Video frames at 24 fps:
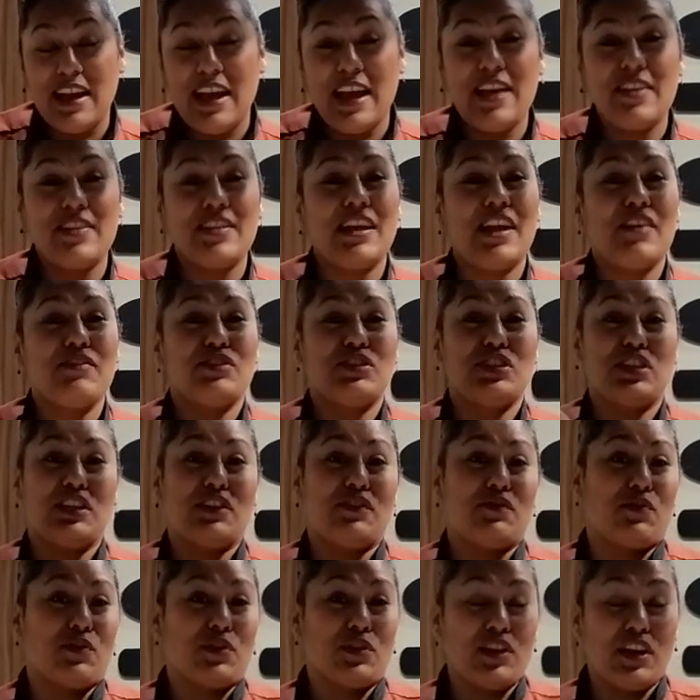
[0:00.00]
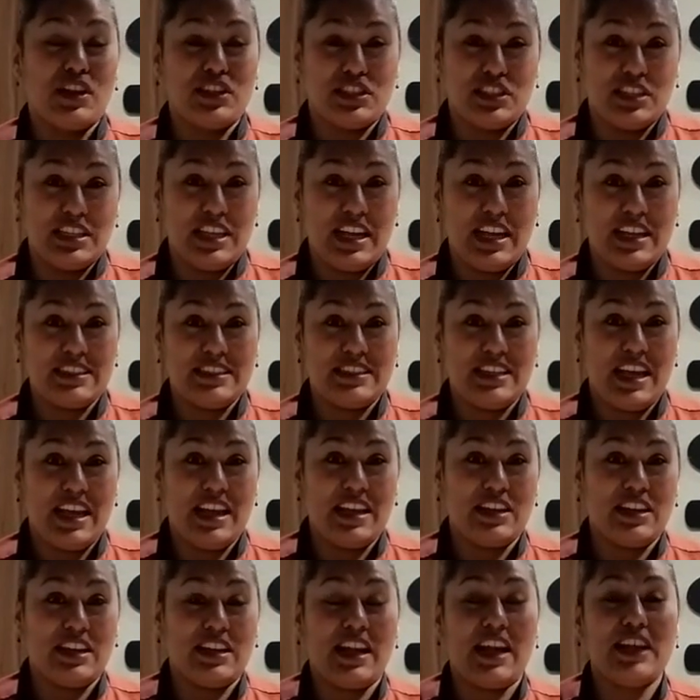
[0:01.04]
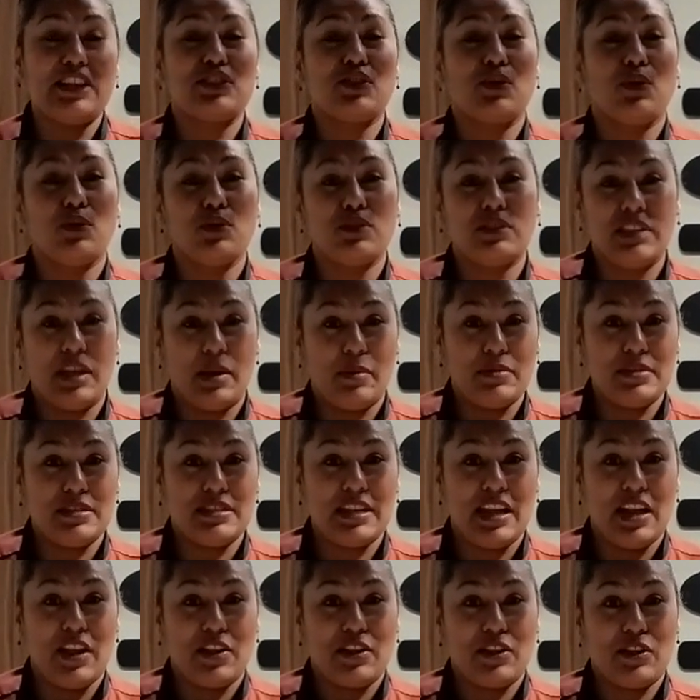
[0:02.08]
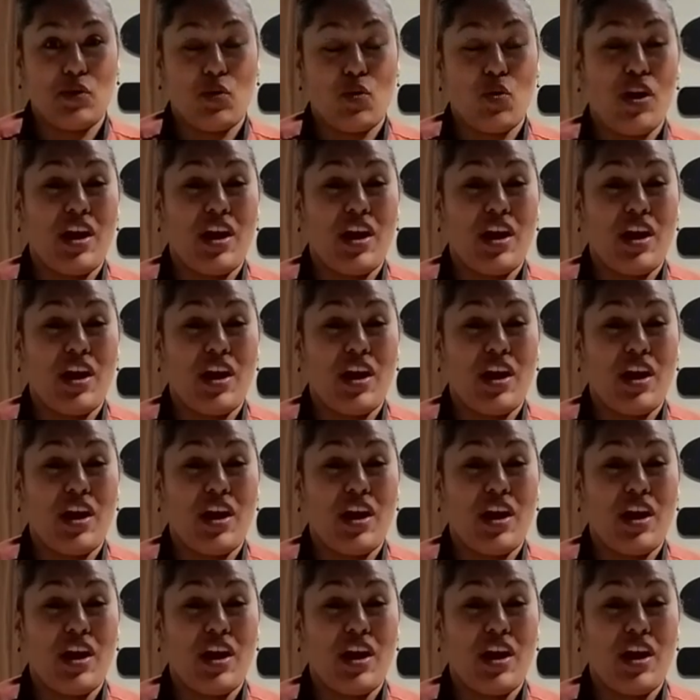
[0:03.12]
and then I took it for lunch the next day in a nice cold salmon salad,